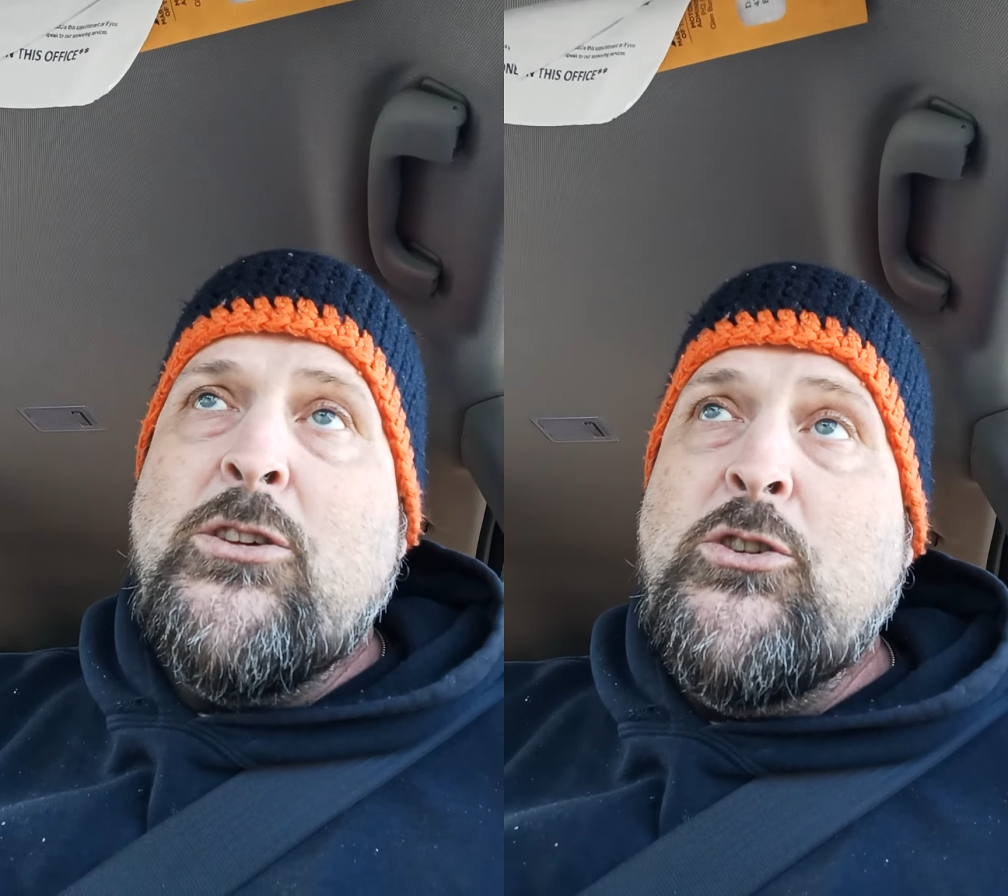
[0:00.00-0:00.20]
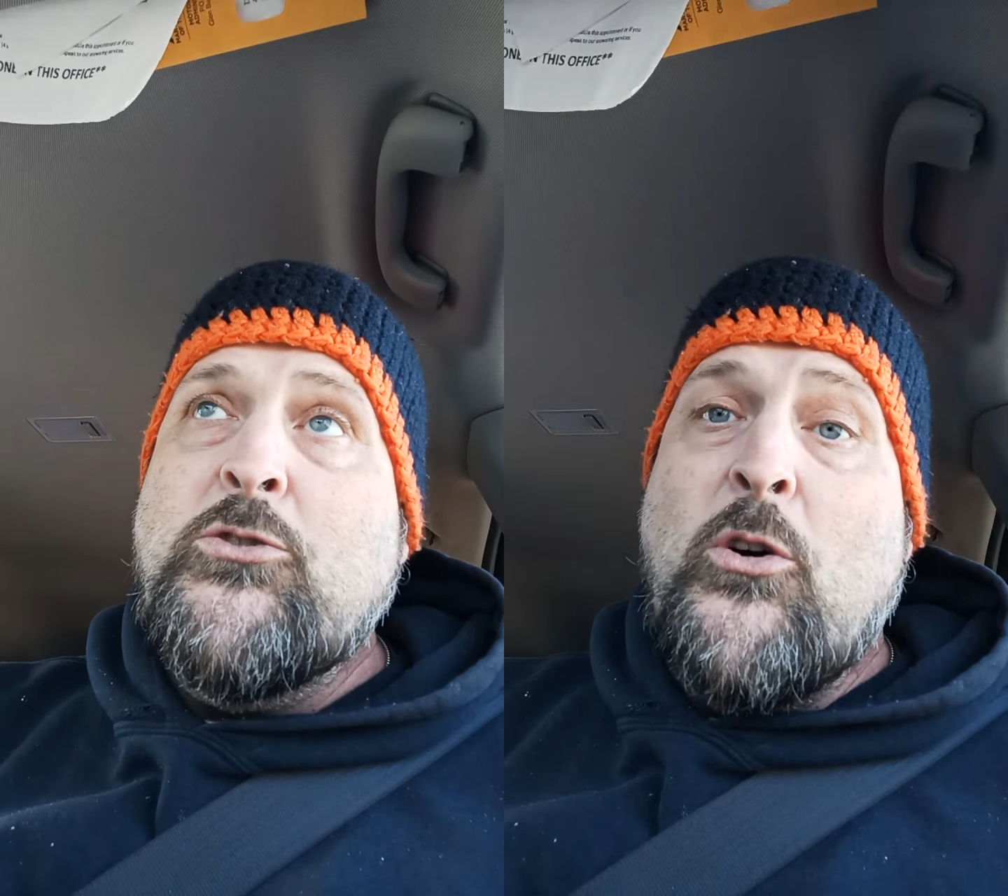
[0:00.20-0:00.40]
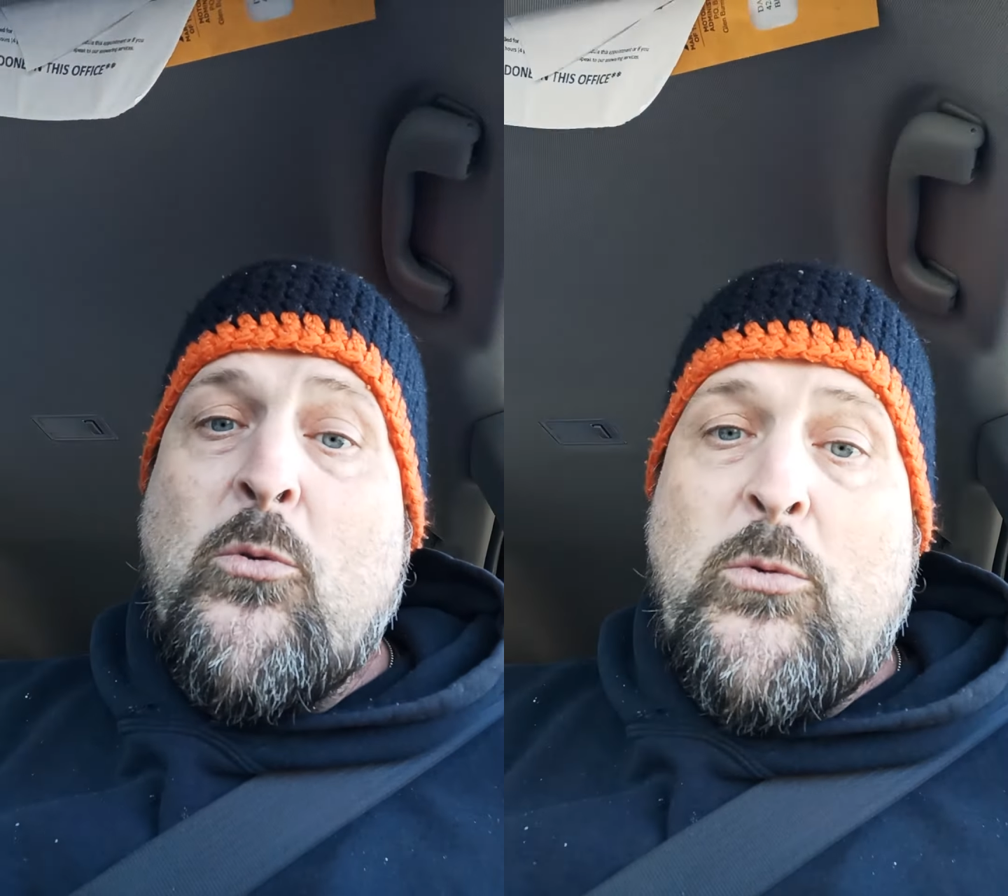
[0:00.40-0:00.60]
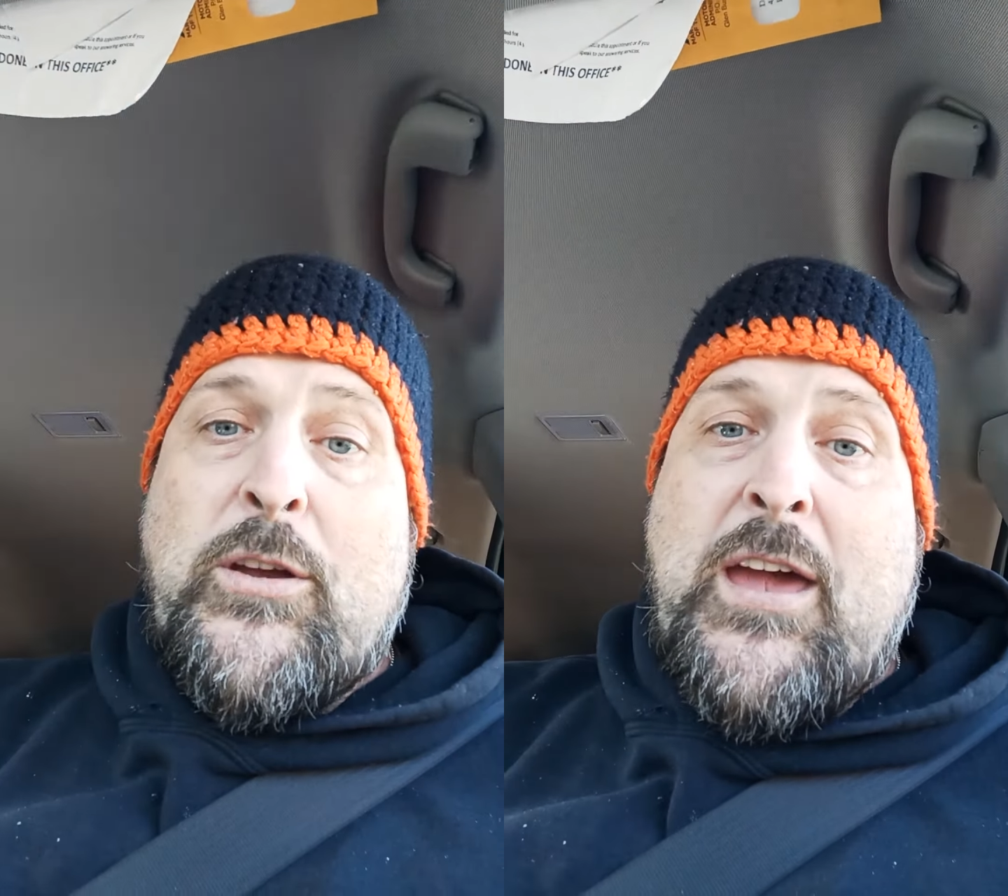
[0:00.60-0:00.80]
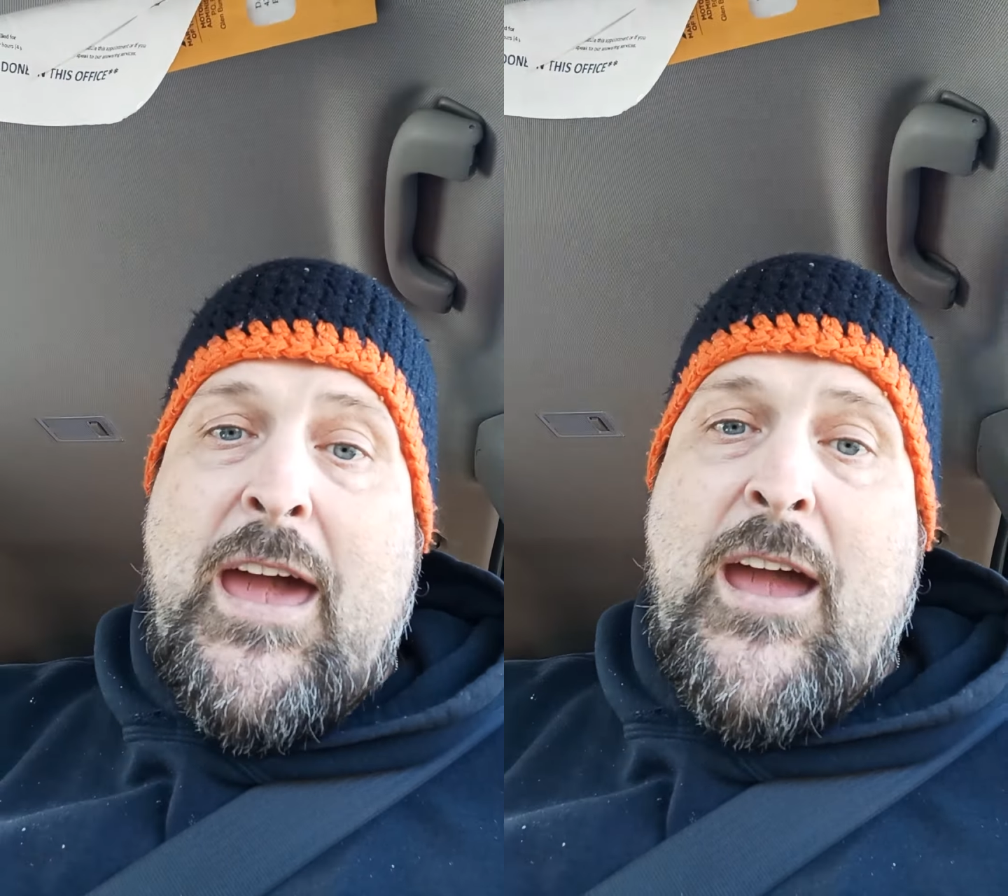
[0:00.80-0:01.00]
you don't
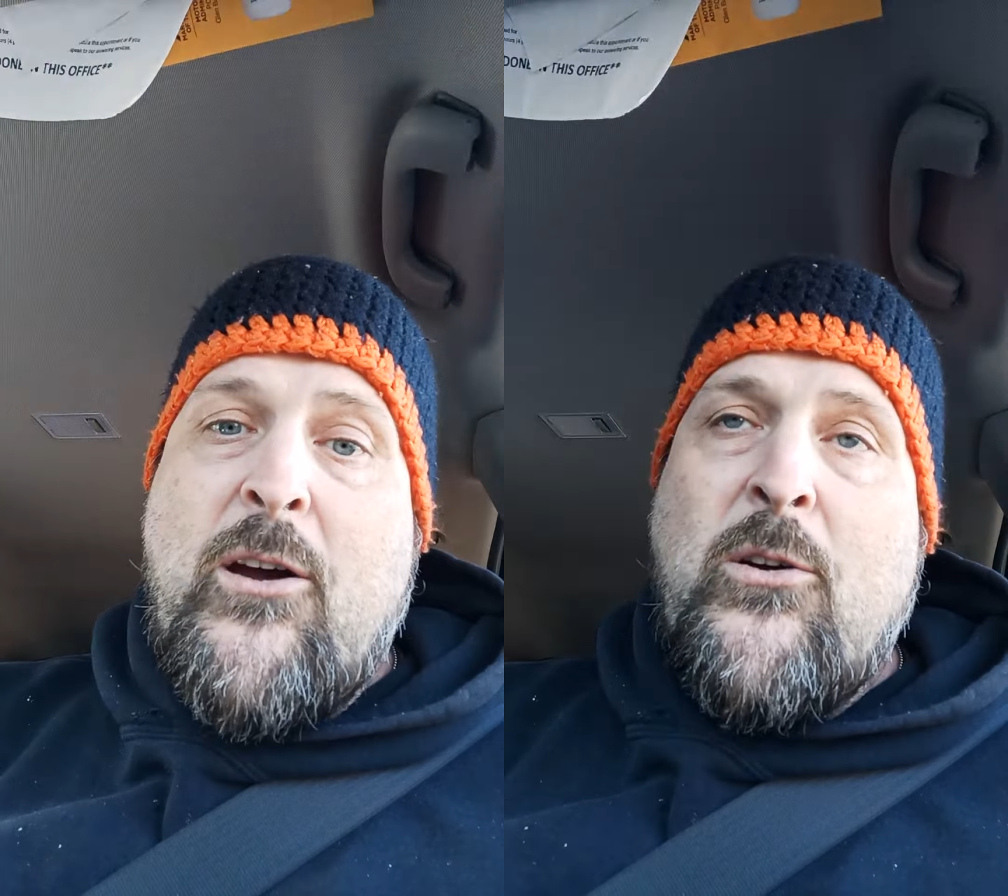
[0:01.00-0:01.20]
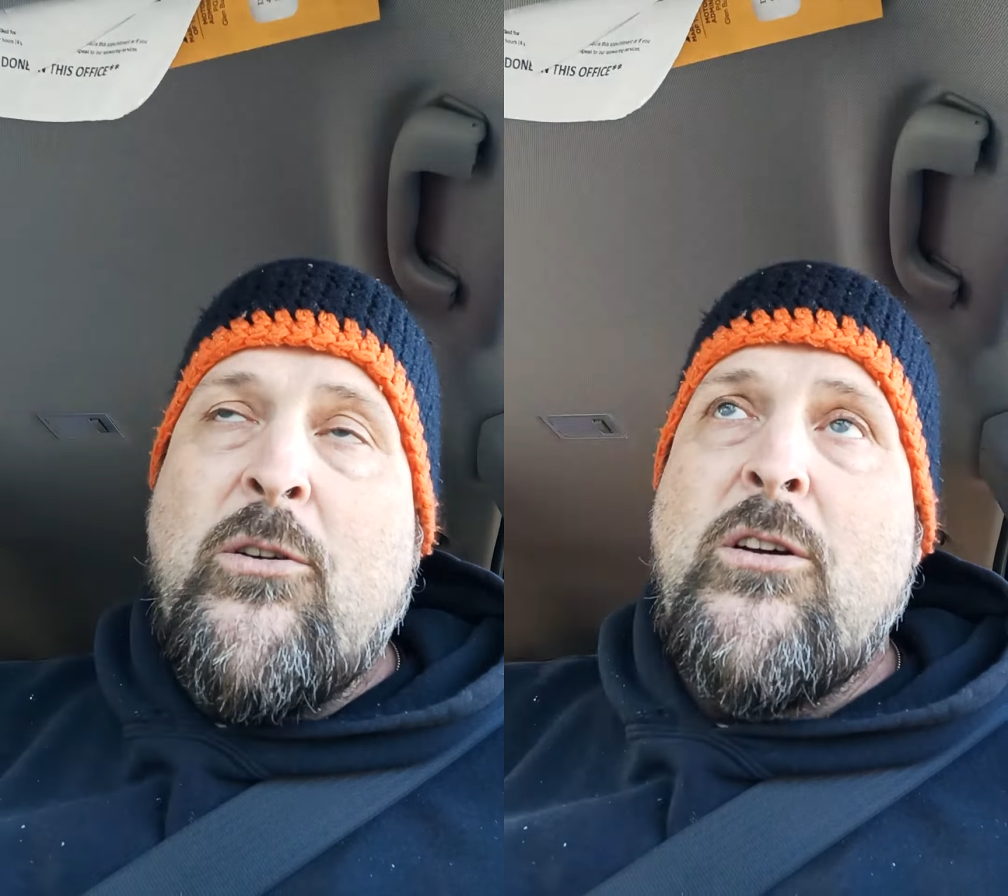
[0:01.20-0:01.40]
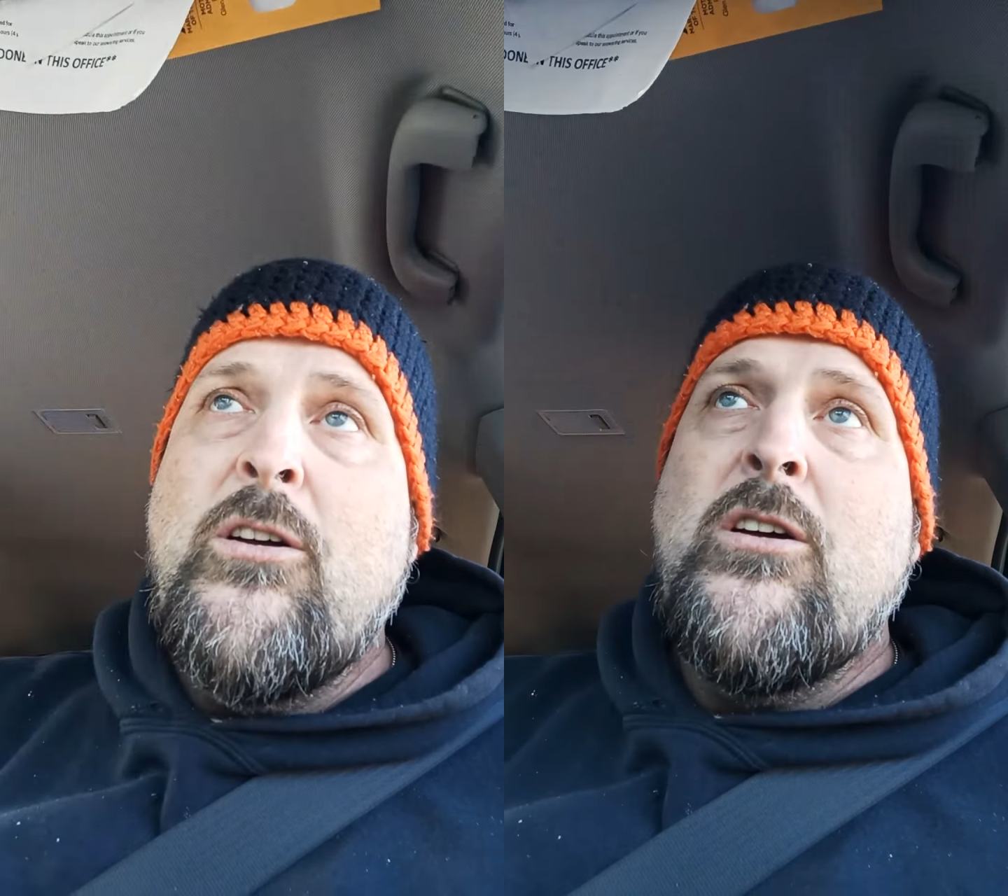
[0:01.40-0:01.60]
care,